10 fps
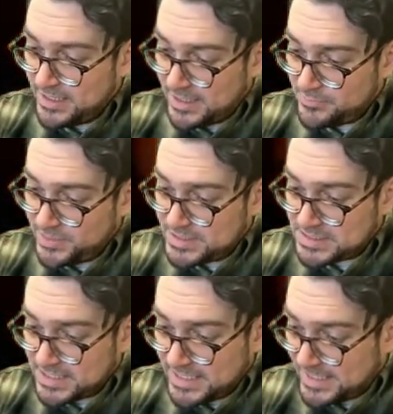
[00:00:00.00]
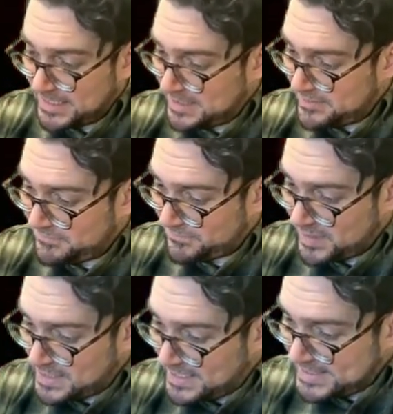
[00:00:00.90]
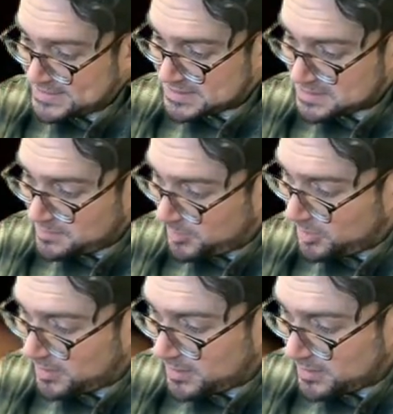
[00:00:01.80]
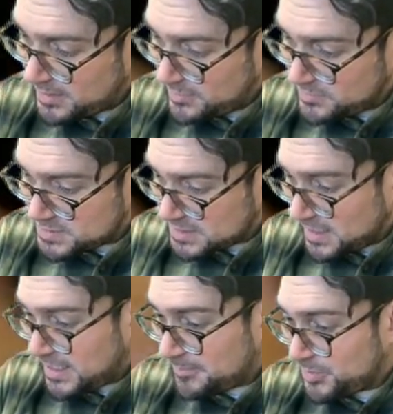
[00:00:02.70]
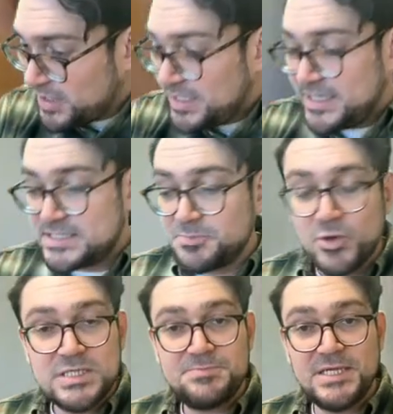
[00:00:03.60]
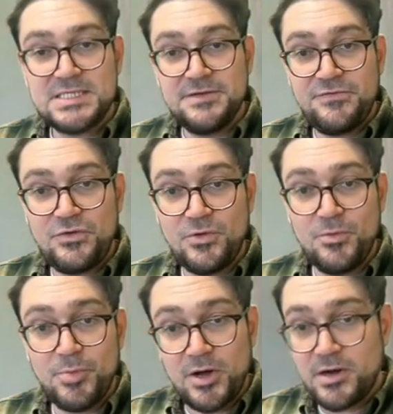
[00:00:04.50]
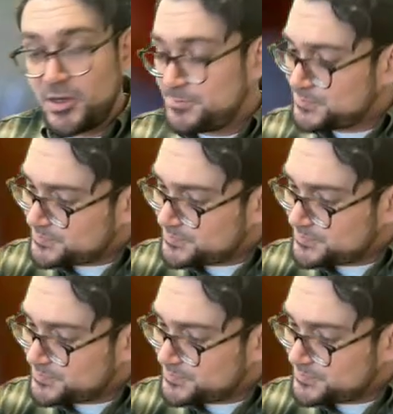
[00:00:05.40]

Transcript: And we'd say if I sub R goes up, it's more expensive to borrow.